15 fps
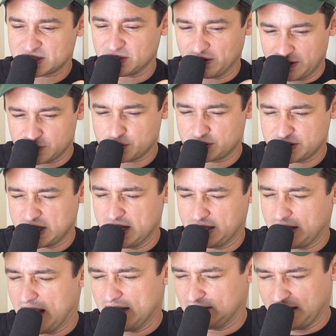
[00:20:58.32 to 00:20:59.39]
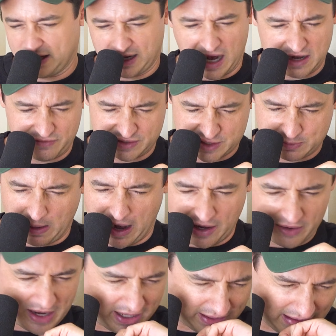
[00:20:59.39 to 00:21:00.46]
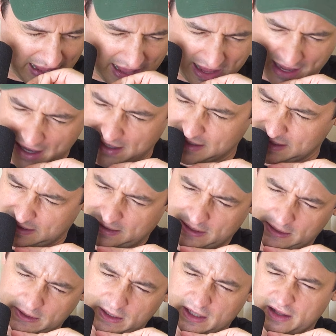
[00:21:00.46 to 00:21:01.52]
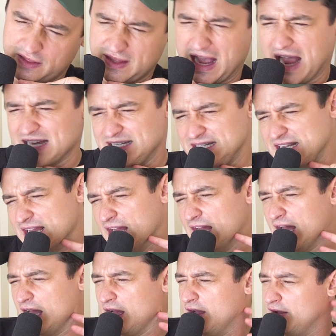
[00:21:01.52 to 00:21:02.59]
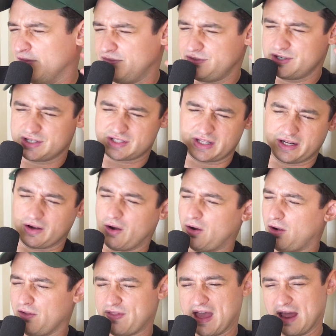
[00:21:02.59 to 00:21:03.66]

is still interesting and like kind of inspiring. And the idea of just like all